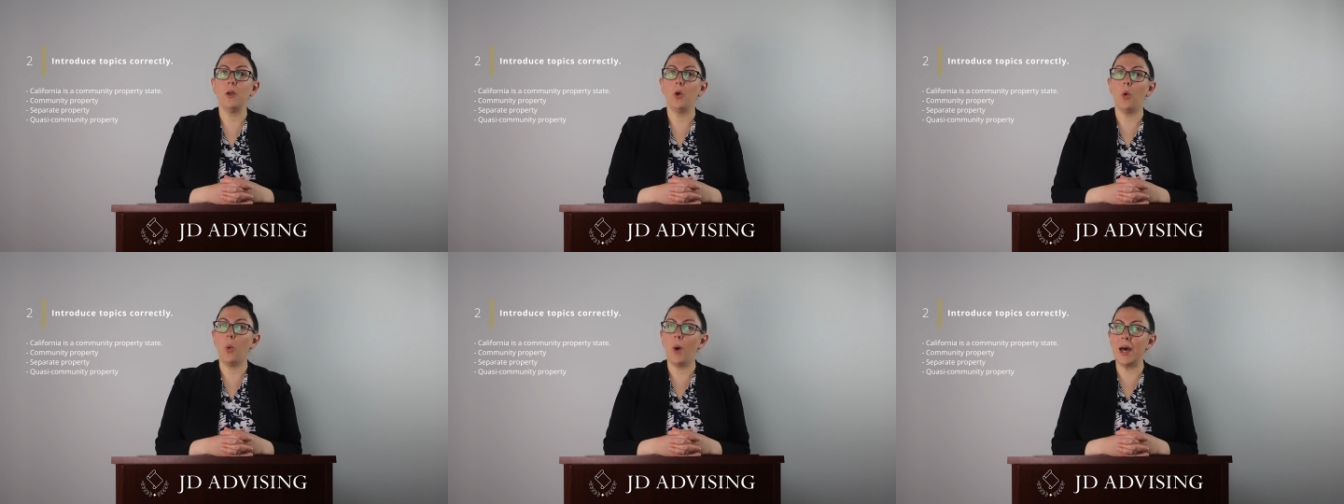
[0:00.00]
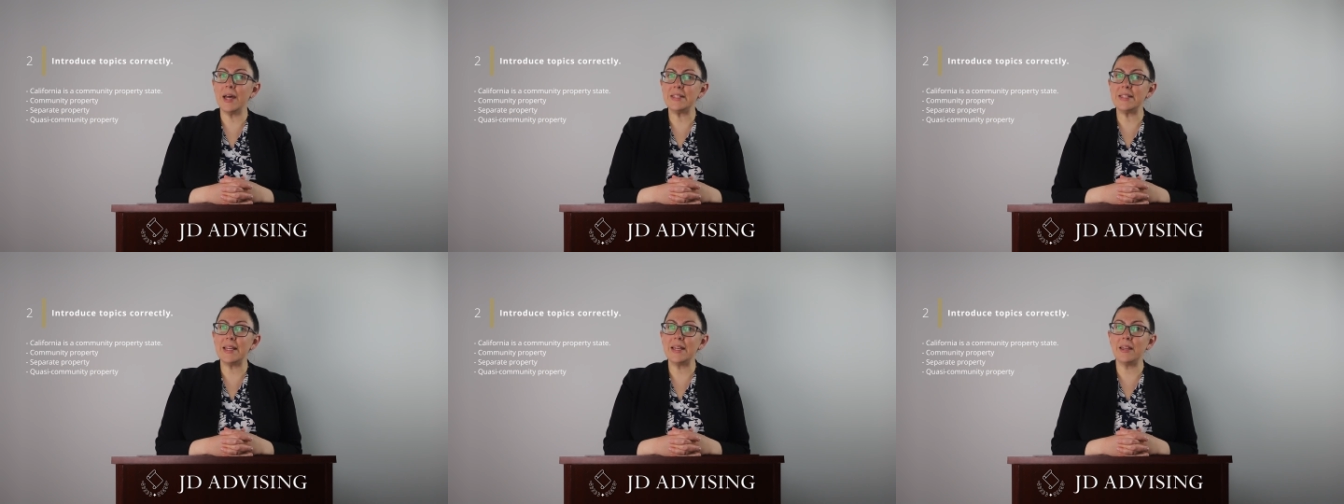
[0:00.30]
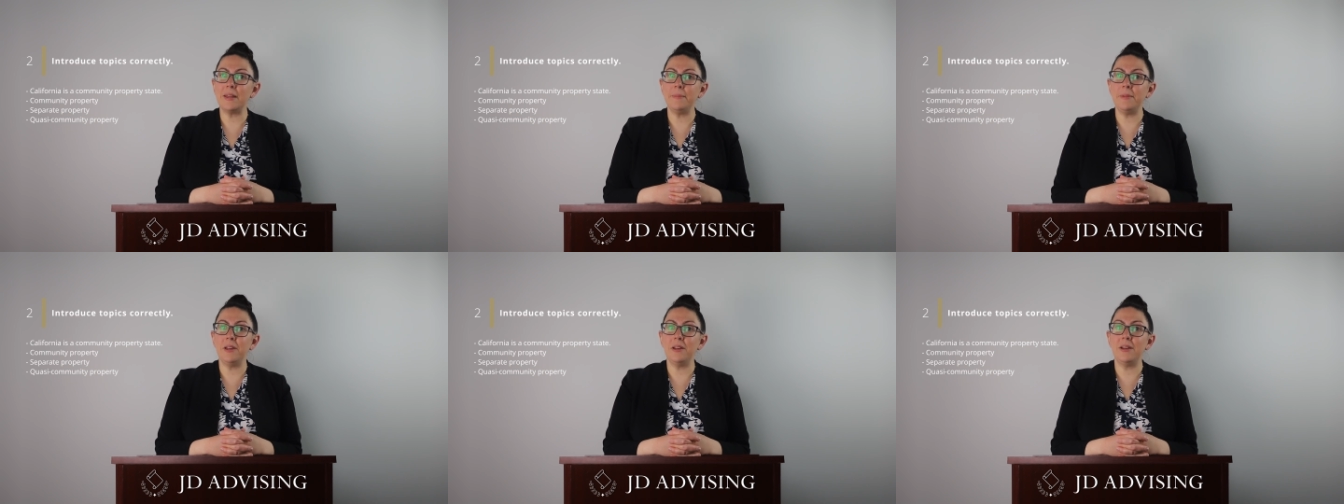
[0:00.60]

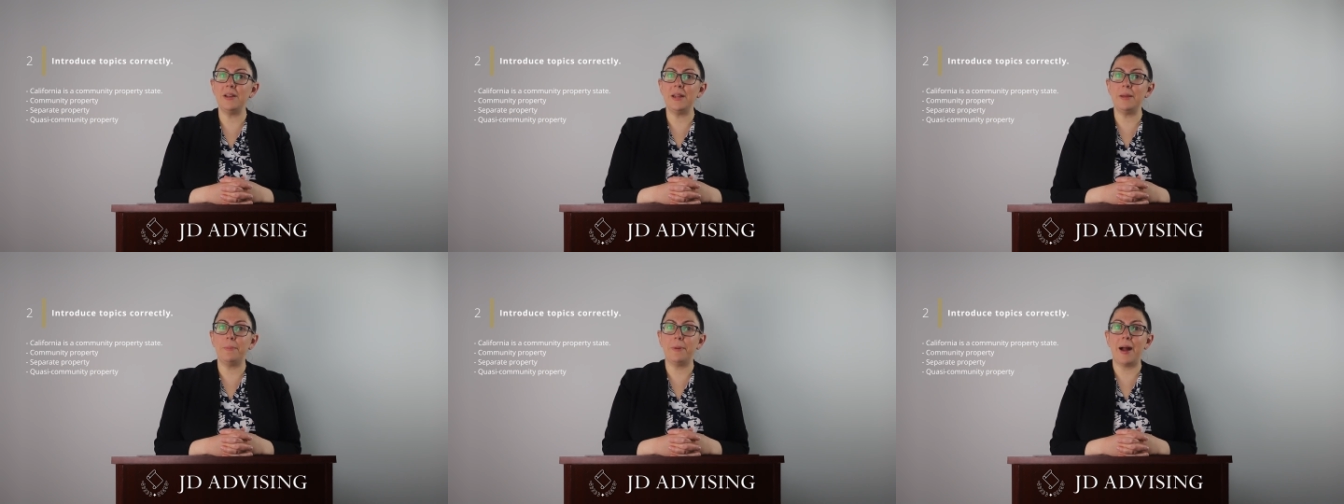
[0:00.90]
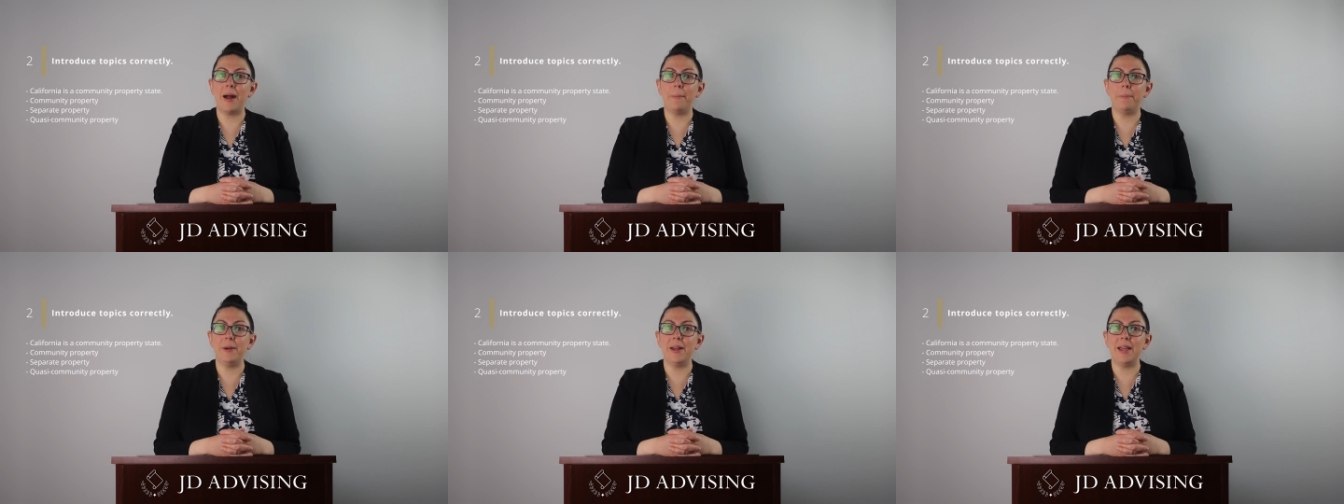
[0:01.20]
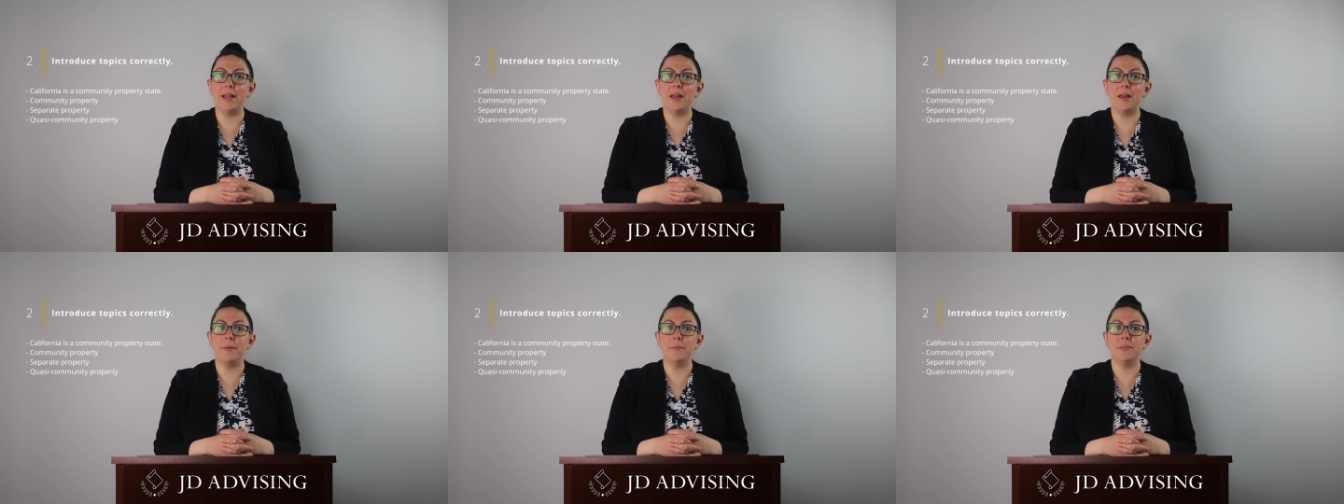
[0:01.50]
Quasi-community
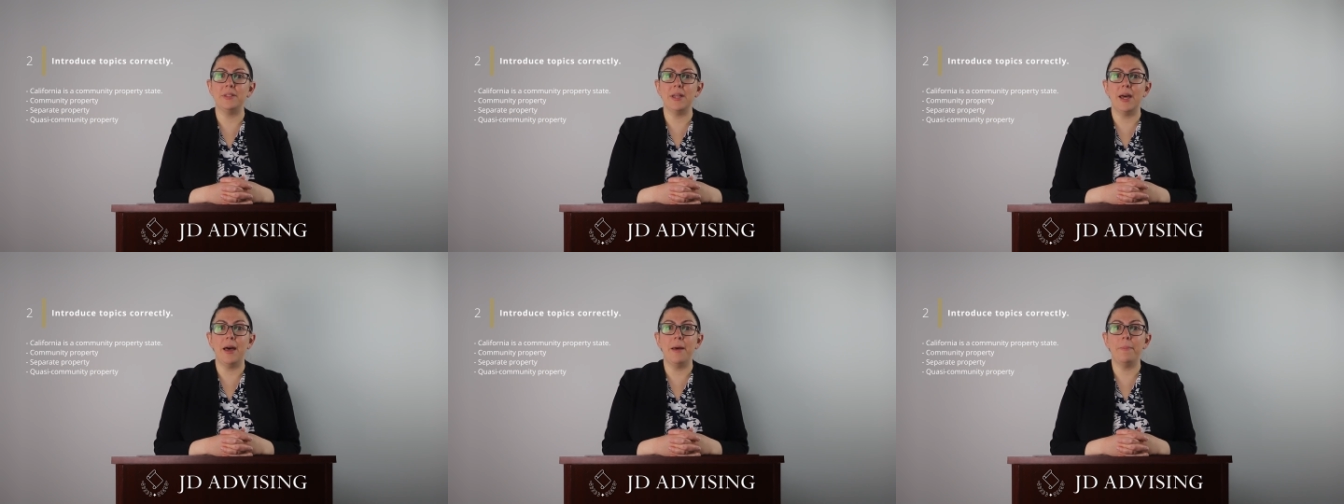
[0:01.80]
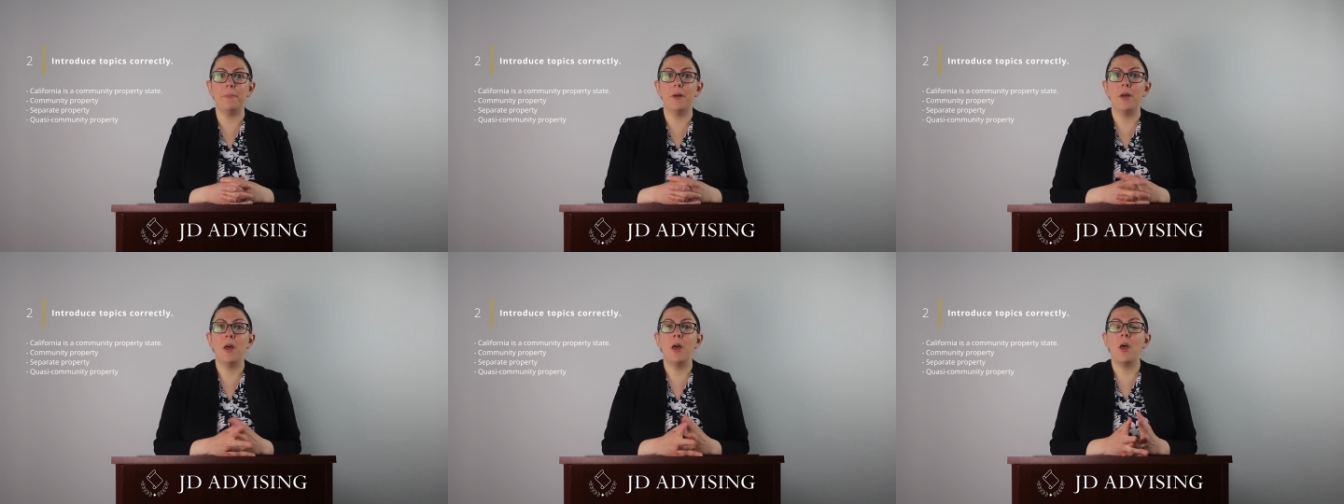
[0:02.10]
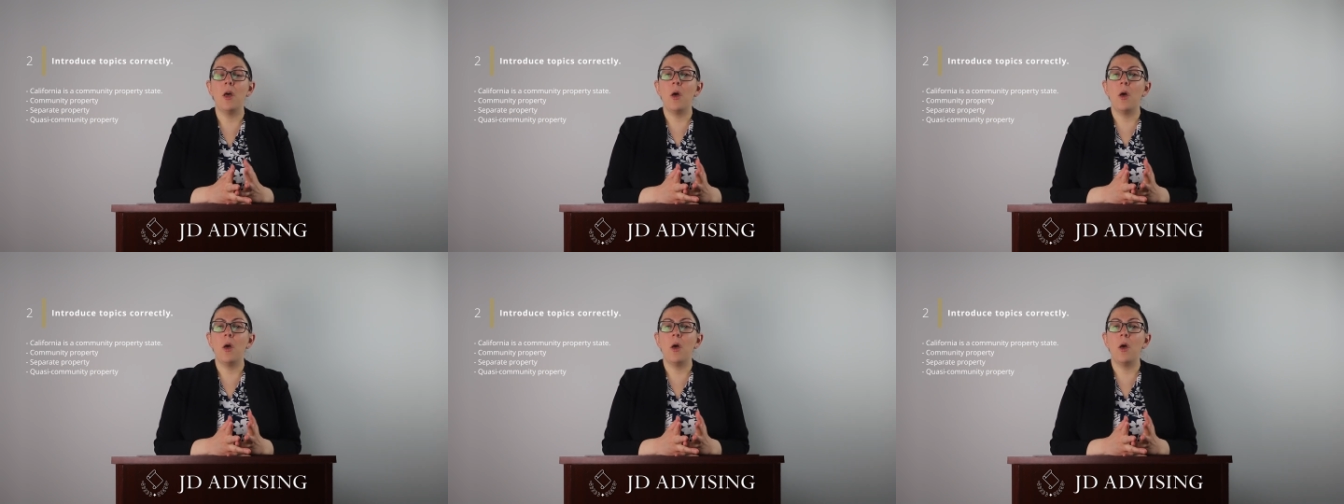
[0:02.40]
property comes up